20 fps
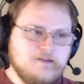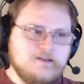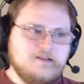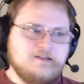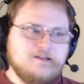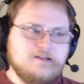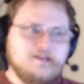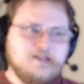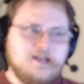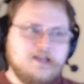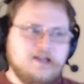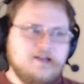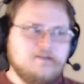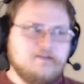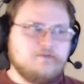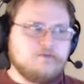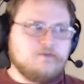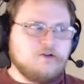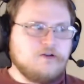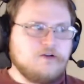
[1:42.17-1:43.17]
they
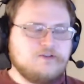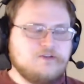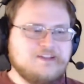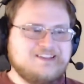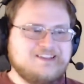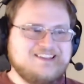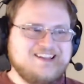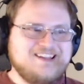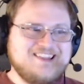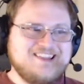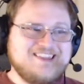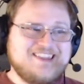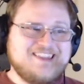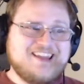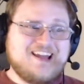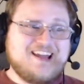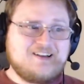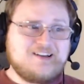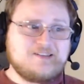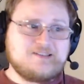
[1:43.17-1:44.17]
have roughly
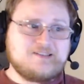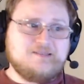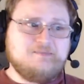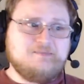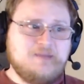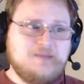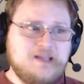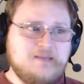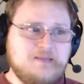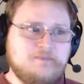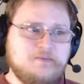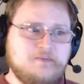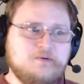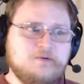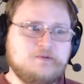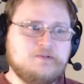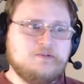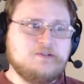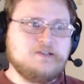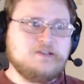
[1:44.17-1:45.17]
10,000
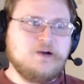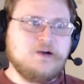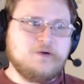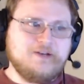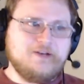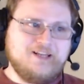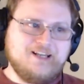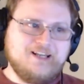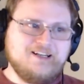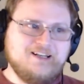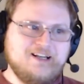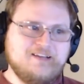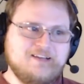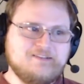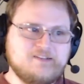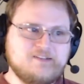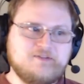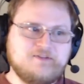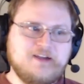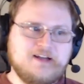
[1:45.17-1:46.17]
people going in and out of
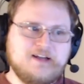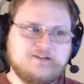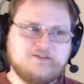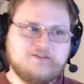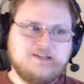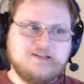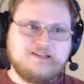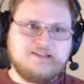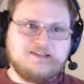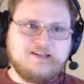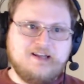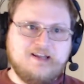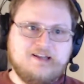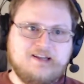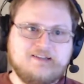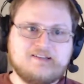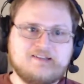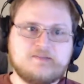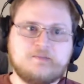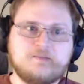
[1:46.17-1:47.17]
this factory a day.
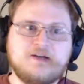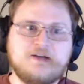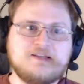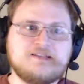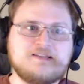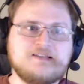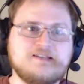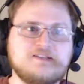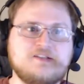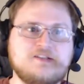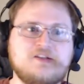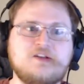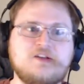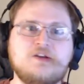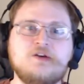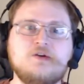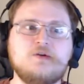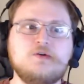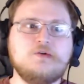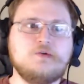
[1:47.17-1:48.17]
This place is
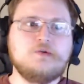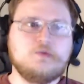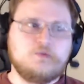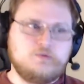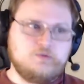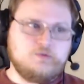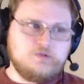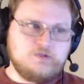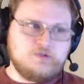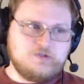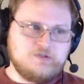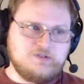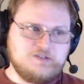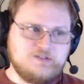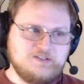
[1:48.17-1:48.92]
huge.